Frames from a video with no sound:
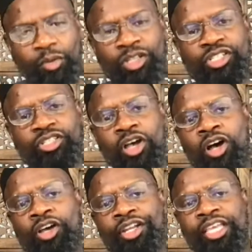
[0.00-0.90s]
Which is
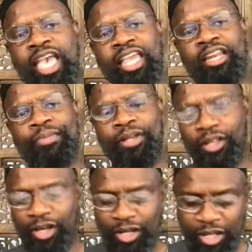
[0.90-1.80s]
all negated of
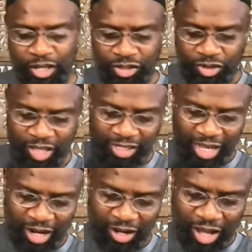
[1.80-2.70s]
Allah. So they
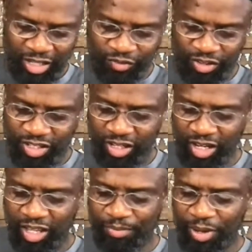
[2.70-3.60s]
said Allah is
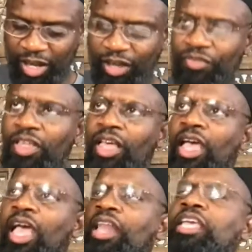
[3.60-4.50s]
physically above,
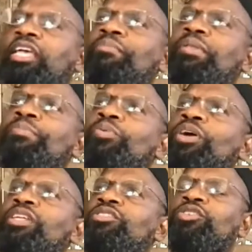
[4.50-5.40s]
and He can be
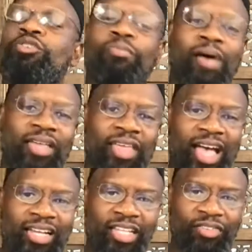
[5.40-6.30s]
pointed to by the
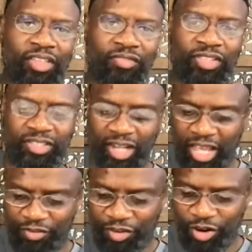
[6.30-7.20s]
hadith of the
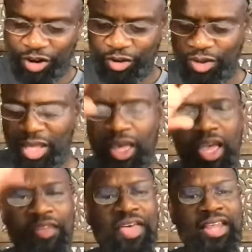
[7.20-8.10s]
slave girl,
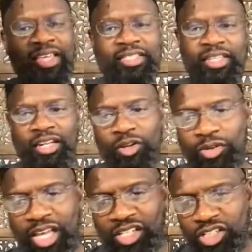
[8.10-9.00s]
and that He is in a
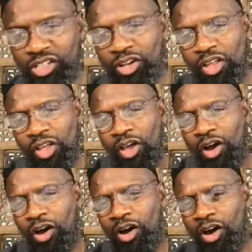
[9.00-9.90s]
location,
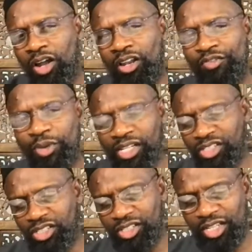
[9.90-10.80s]
all of
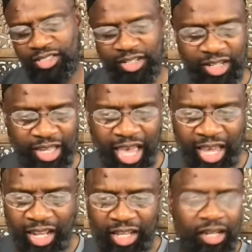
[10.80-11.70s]
which is
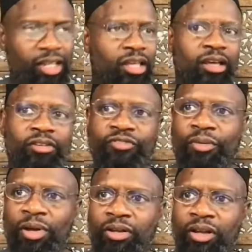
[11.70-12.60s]
negated
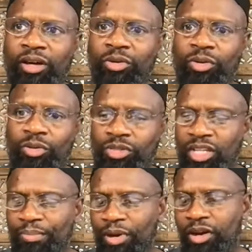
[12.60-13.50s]
from Allahu
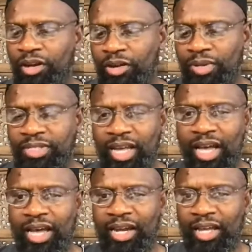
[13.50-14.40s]
Tabaraka wa
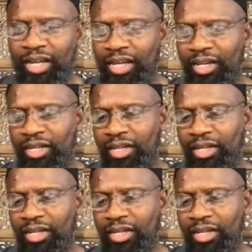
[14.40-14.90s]
Ta'ala.